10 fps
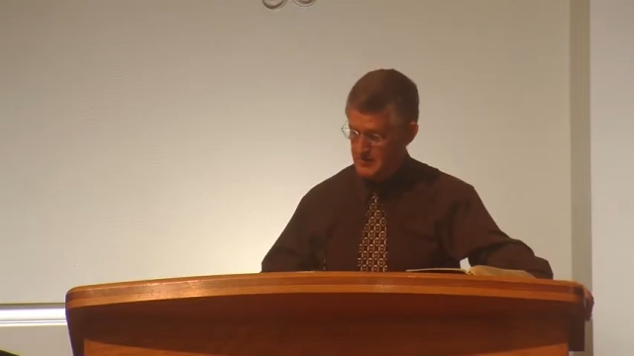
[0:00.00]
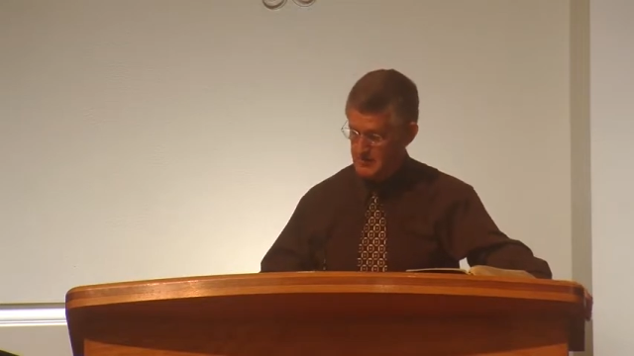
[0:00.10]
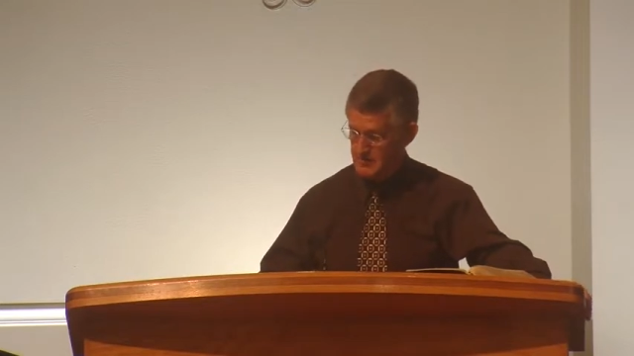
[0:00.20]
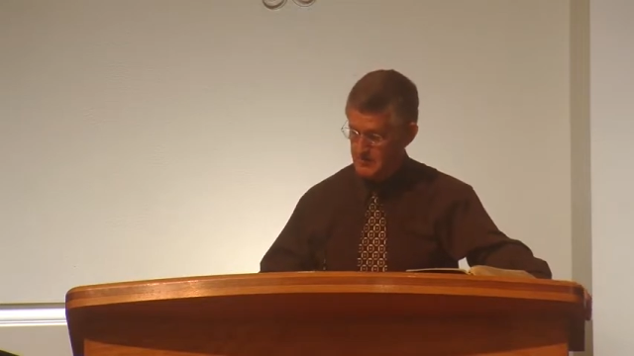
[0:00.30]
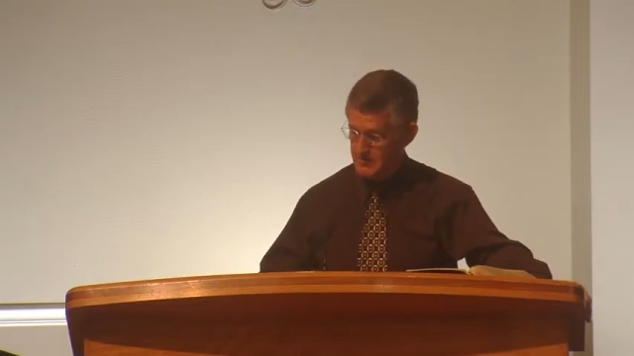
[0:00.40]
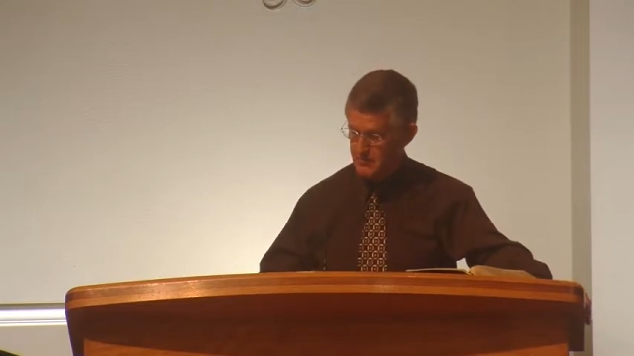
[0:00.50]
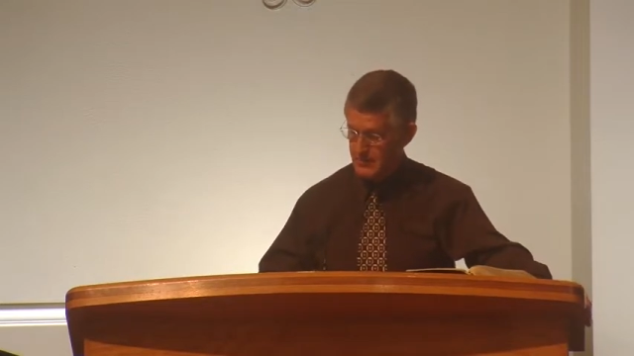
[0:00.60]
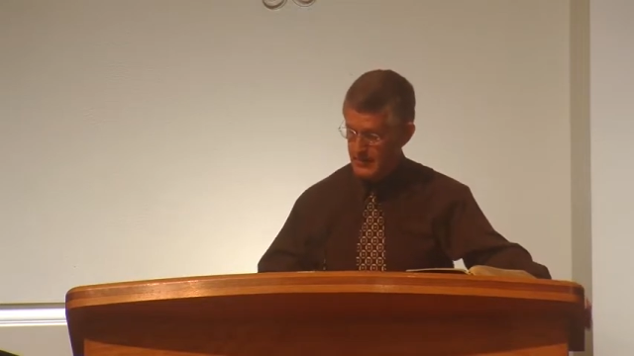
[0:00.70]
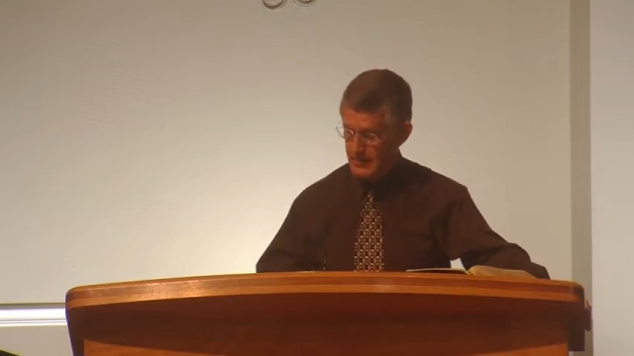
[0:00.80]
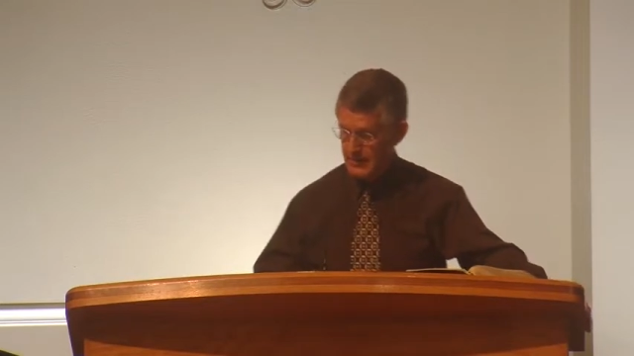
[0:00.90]

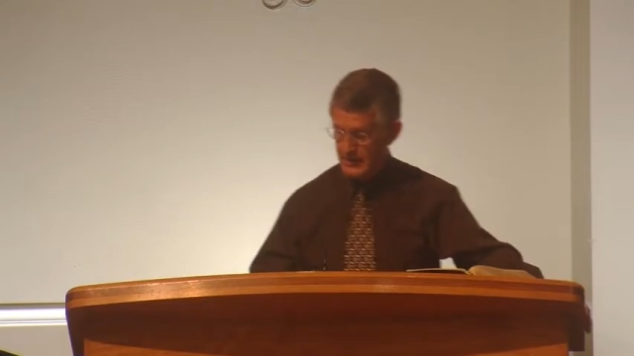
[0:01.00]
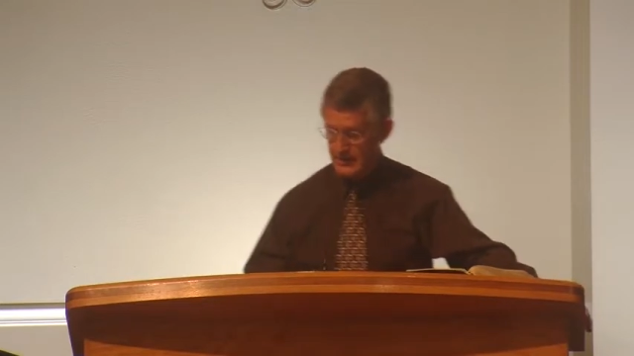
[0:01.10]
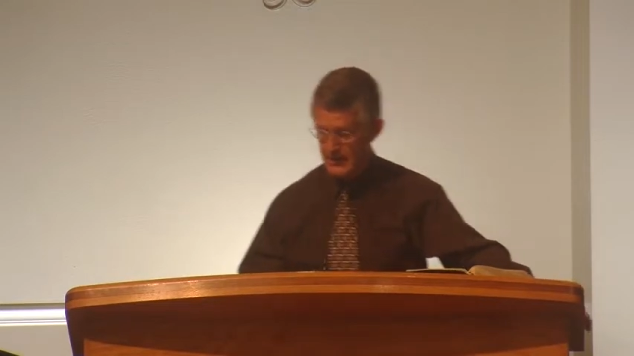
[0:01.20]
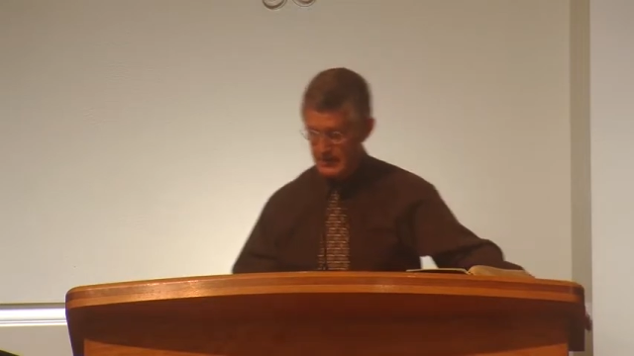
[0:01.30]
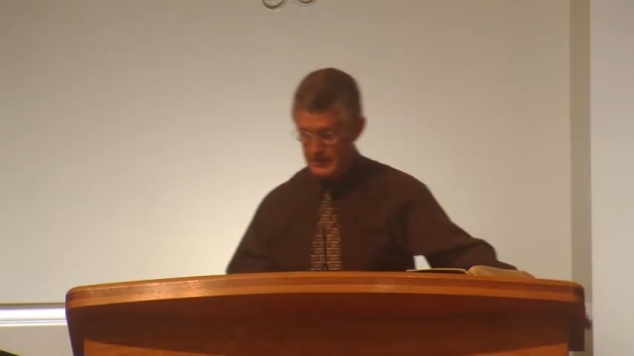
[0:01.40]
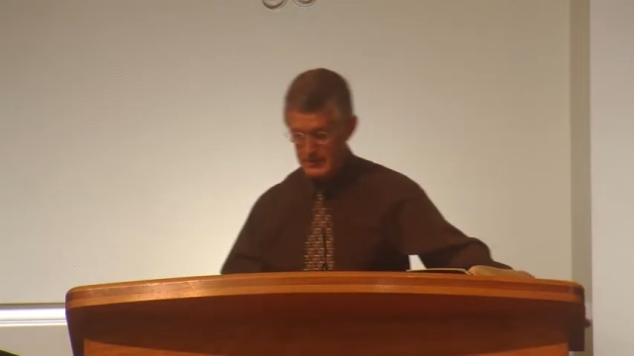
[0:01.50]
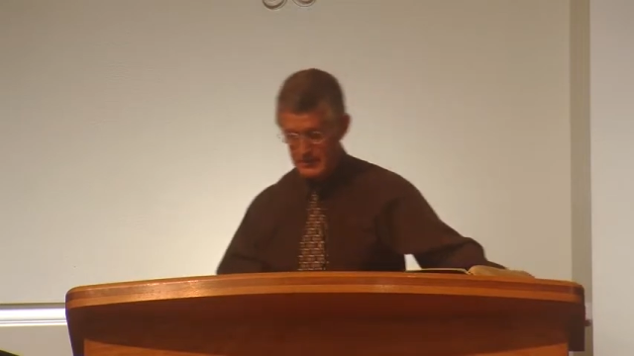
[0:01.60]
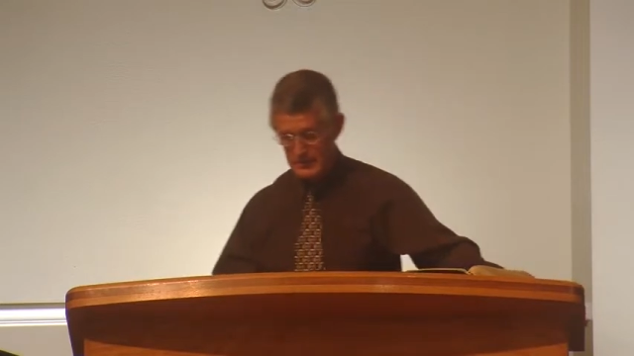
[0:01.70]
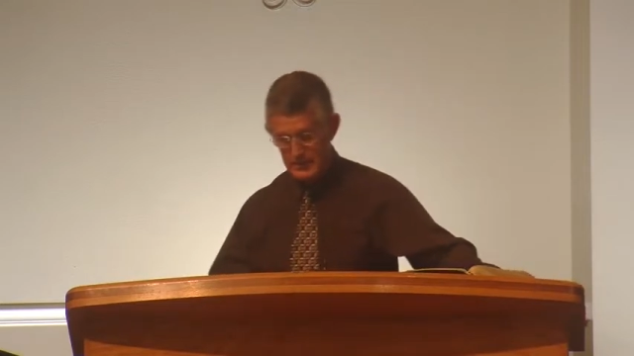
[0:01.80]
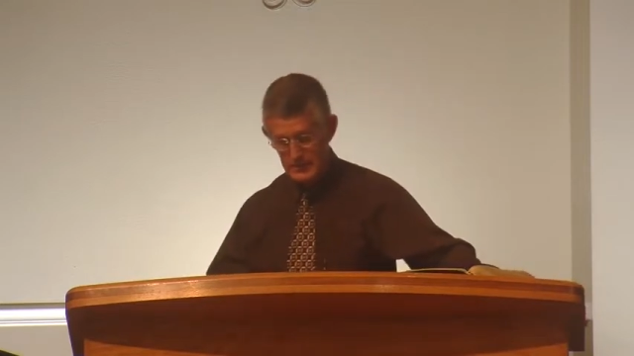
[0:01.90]

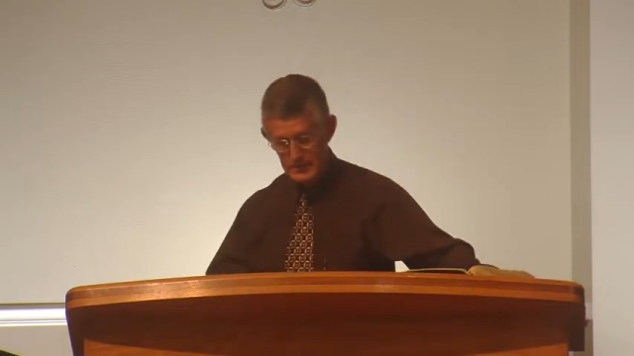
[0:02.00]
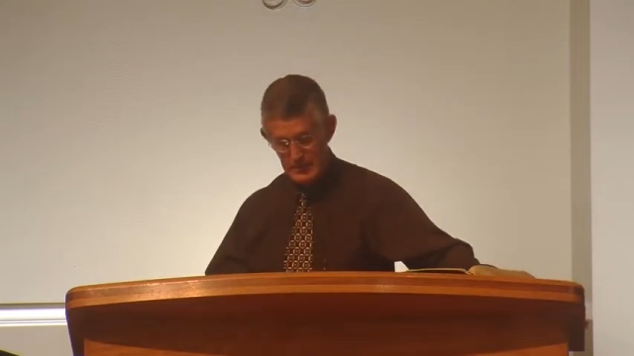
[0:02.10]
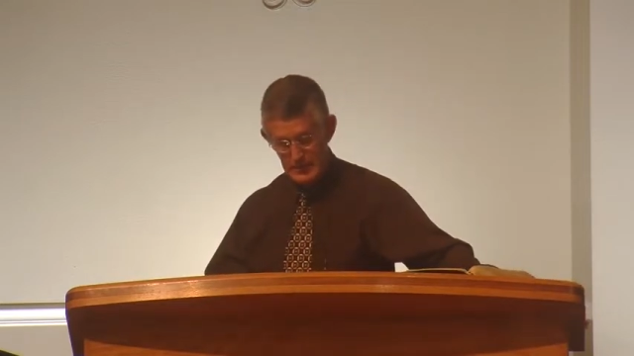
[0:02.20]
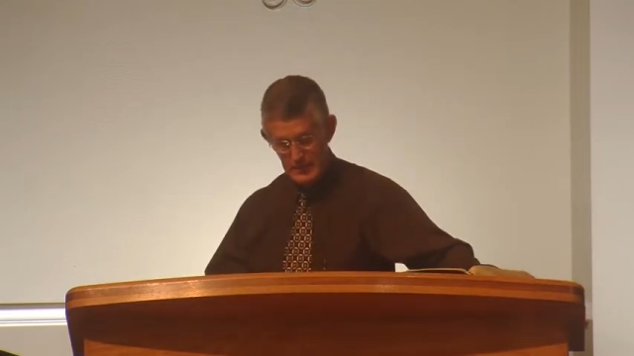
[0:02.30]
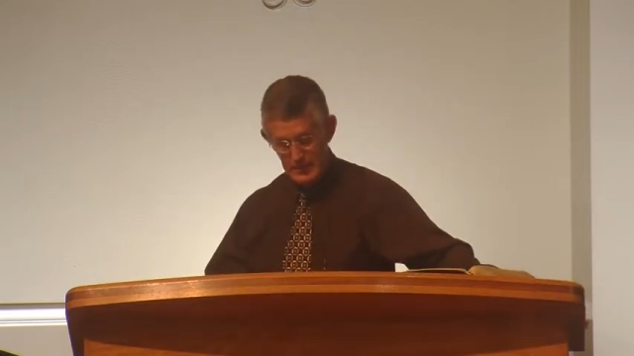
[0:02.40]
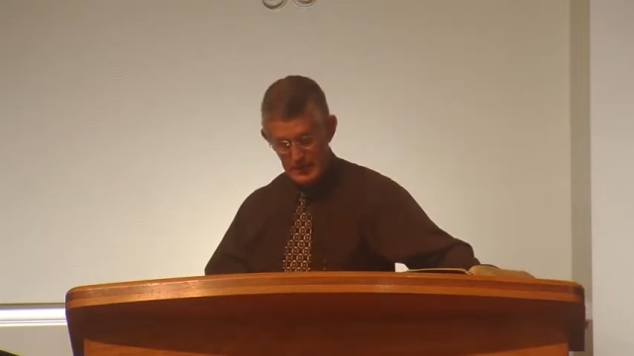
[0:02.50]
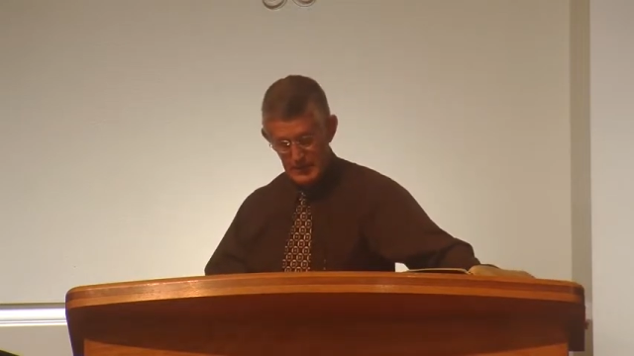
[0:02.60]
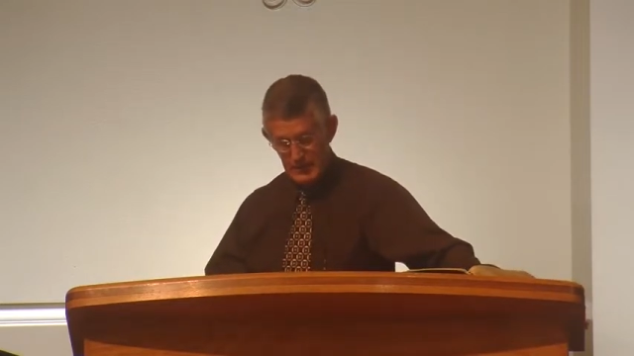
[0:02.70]
Nobody speaks.